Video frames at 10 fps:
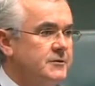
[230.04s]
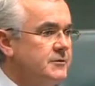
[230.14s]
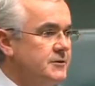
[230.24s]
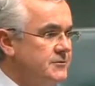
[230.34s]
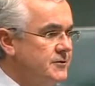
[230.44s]

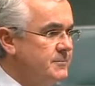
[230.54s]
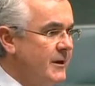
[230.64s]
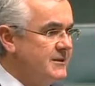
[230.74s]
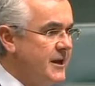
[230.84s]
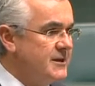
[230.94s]
just as
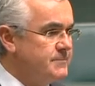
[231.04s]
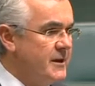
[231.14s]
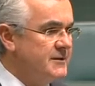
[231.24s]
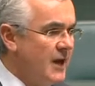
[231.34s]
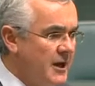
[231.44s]
much
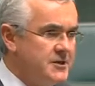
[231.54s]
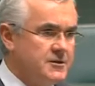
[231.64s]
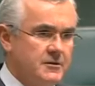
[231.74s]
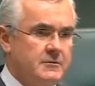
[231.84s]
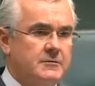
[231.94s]

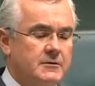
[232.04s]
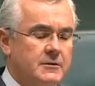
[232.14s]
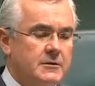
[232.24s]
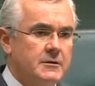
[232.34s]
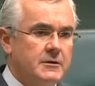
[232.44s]
expectation
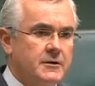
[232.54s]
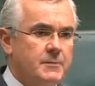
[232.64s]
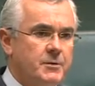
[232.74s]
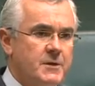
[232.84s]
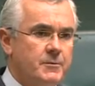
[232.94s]

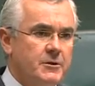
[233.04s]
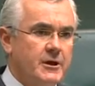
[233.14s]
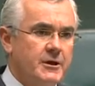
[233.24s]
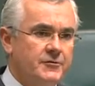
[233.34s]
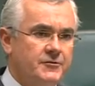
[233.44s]
that people
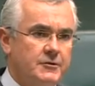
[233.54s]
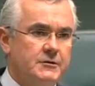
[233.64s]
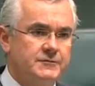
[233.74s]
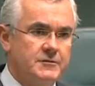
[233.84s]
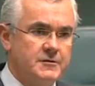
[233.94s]
like
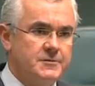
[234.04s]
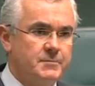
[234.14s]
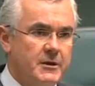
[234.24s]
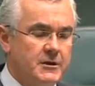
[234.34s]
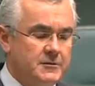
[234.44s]
ourselves in
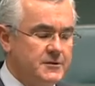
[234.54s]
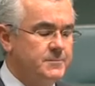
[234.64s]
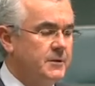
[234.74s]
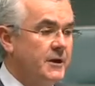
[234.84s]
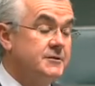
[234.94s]
this
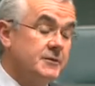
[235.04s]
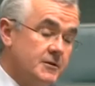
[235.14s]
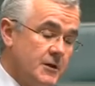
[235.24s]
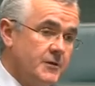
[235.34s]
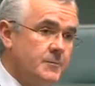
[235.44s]
place and
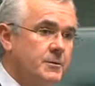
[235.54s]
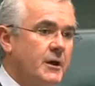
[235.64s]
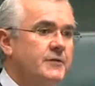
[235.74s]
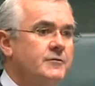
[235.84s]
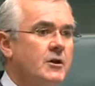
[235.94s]
in the other
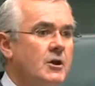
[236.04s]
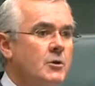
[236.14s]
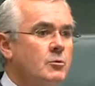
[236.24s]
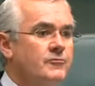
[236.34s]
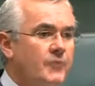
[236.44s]
place
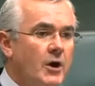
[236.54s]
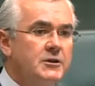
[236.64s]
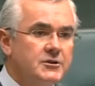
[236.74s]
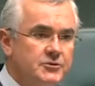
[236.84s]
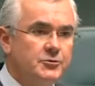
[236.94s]
will
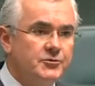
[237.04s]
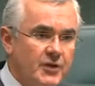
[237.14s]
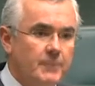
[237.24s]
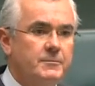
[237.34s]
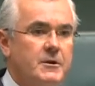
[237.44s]
finally do
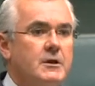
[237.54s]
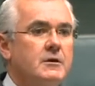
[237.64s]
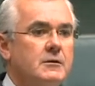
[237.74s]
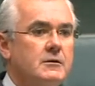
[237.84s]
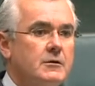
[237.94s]

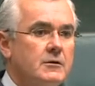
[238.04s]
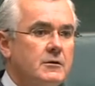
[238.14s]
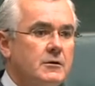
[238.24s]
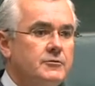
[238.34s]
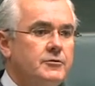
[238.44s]
something
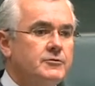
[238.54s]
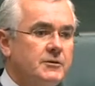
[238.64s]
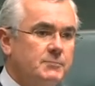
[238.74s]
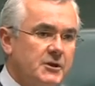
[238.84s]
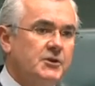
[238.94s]
to
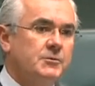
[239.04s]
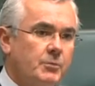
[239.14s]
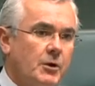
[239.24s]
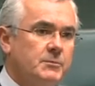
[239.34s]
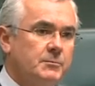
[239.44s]
diminish
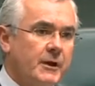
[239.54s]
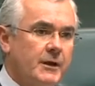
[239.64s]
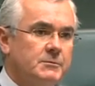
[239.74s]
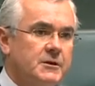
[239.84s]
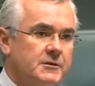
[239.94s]
problem
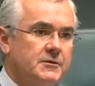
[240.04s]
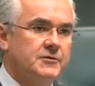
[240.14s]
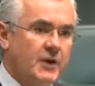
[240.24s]
gambling in this